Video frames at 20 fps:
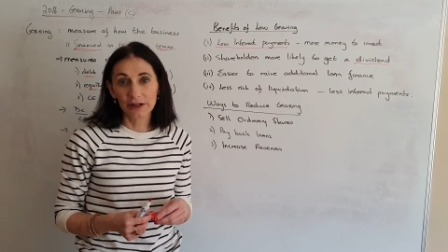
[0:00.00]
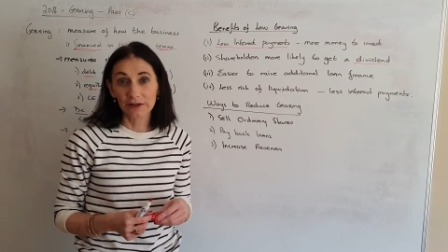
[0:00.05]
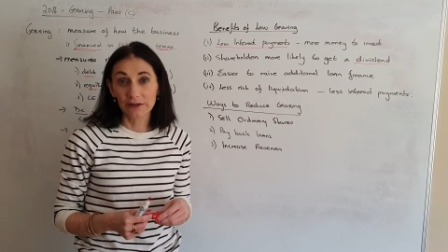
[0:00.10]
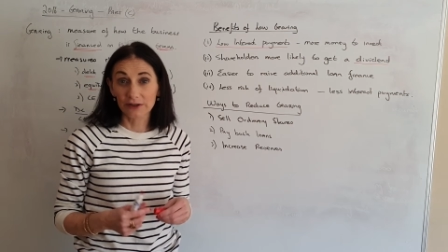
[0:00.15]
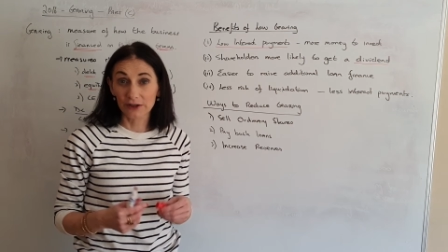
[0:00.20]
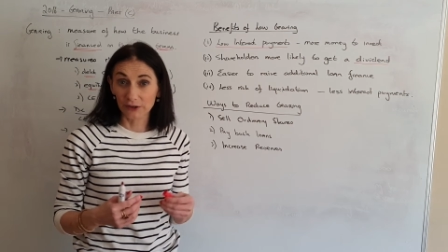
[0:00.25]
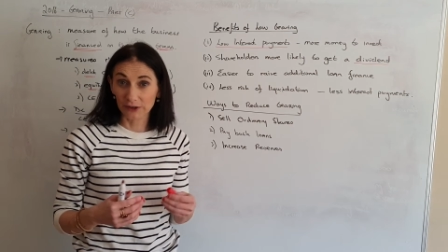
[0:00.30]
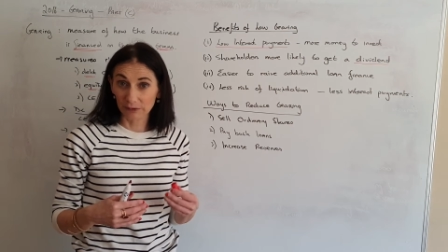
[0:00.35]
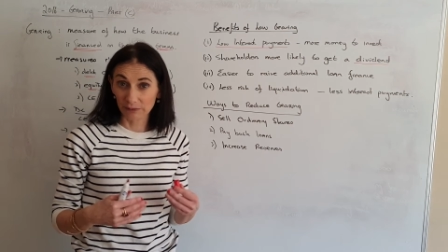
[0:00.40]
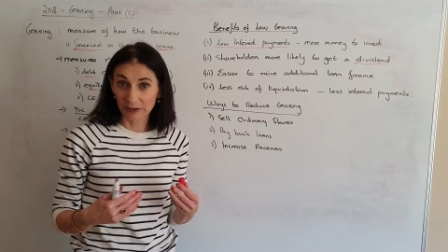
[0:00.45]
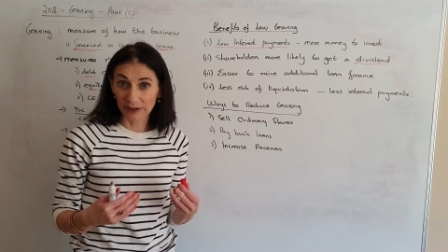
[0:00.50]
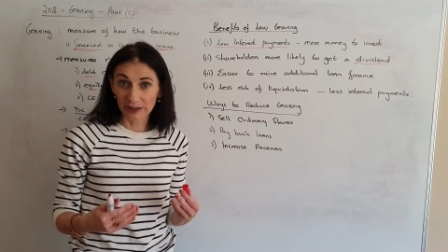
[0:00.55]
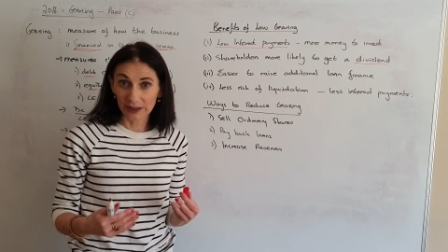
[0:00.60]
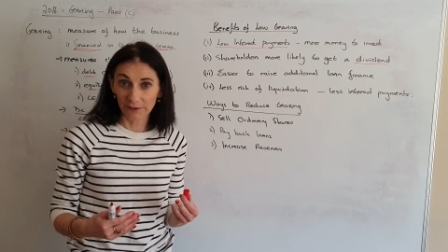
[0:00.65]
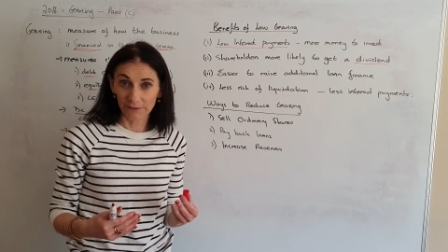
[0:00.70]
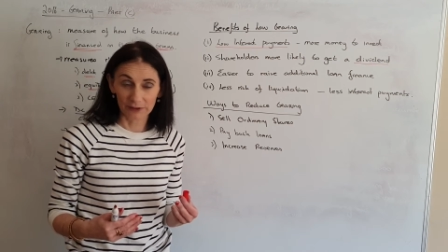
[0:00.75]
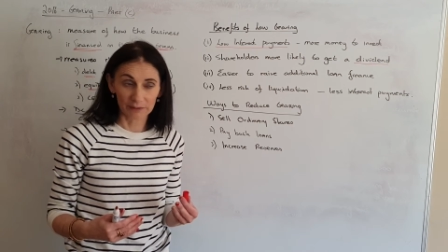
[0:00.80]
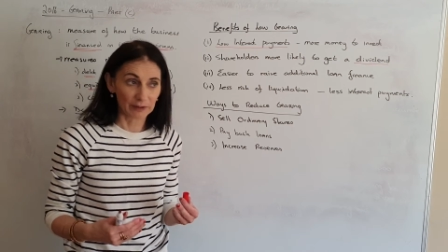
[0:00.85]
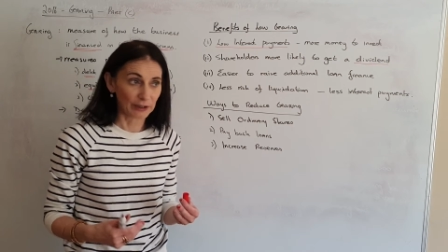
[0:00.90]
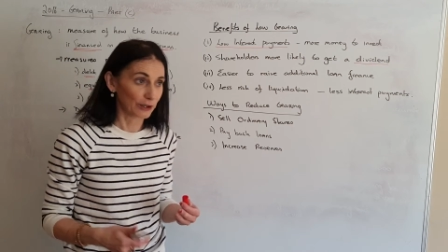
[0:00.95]
so that we'd
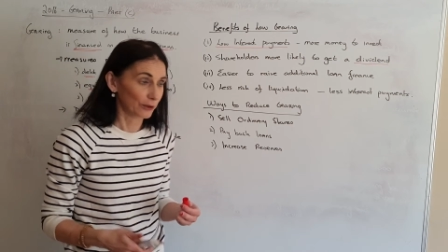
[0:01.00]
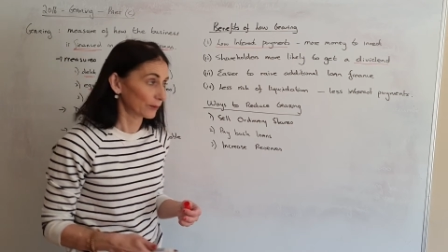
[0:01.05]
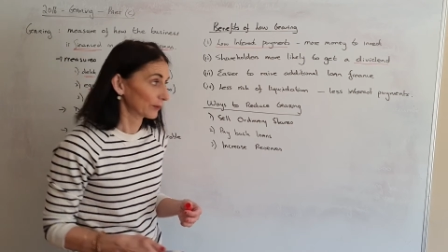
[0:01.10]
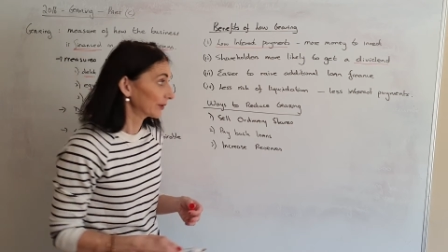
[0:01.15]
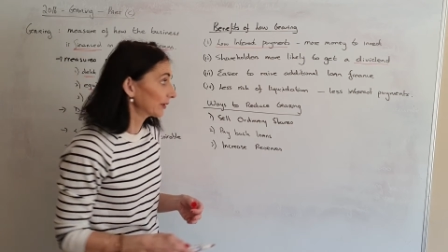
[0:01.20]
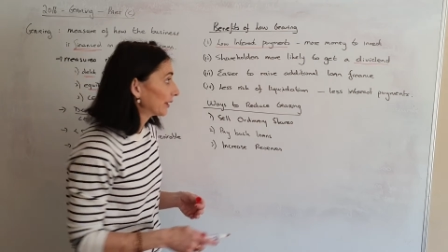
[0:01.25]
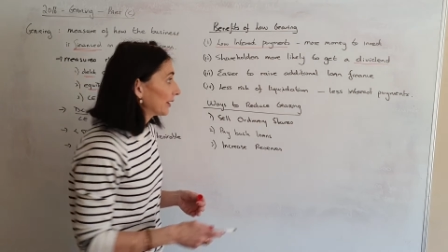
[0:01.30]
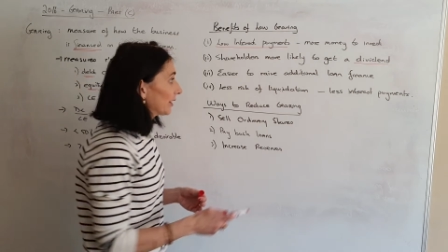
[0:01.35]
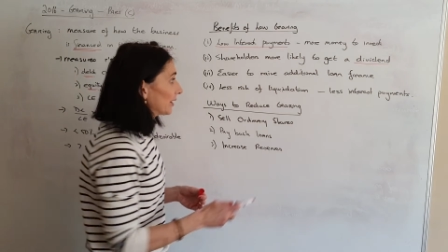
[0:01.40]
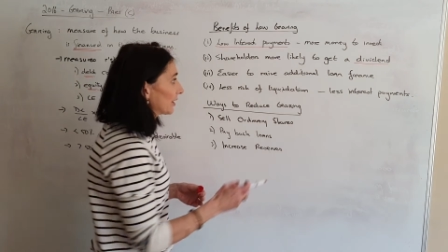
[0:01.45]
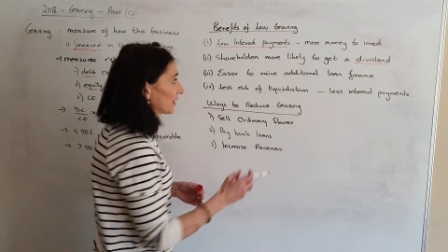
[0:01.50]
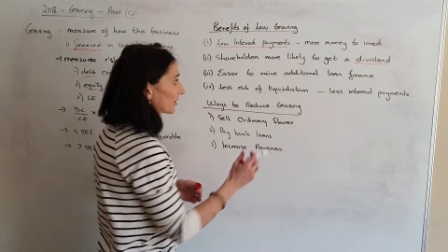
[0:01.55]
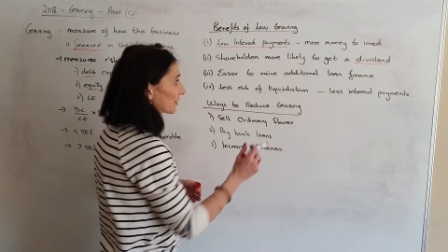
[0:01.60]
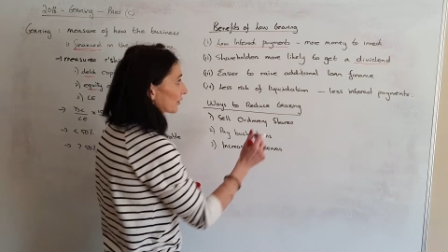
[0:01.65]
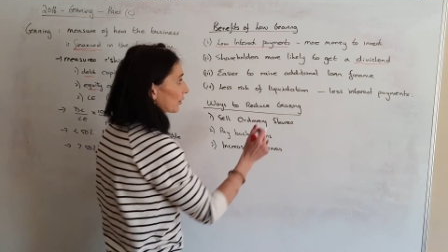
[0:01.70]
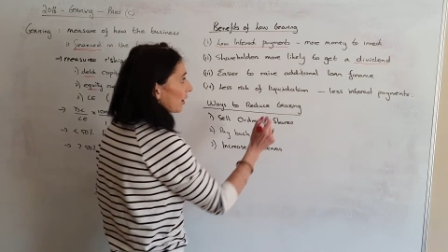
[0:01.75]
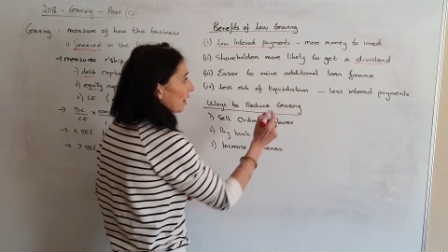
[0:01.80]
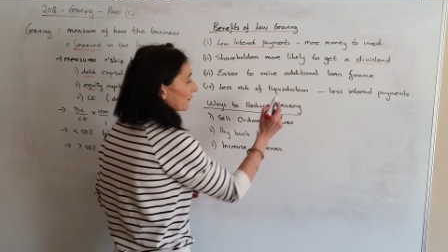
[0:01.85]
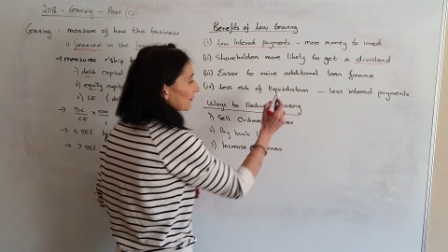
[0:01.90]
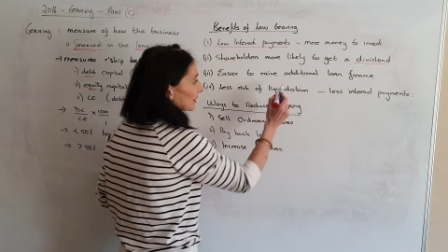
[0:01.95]
give them a loan.
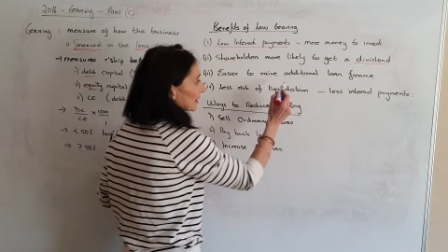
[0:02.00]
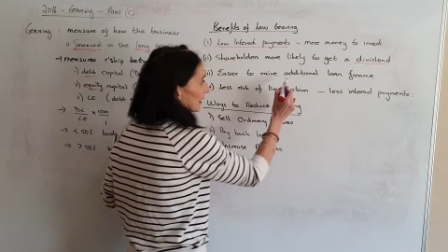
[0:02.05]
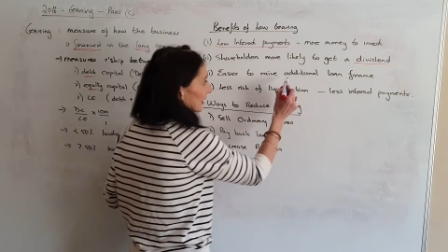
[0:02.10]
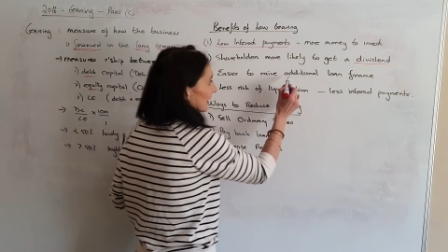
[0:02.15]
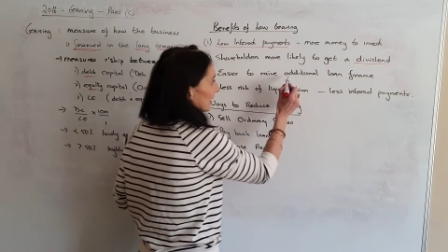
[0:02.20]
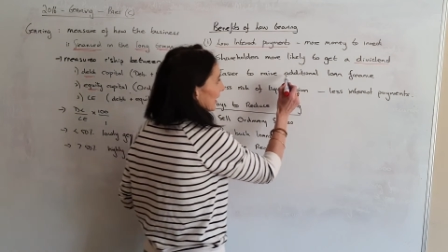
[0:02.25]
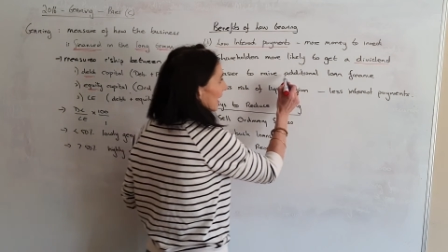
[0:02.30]
So obviously it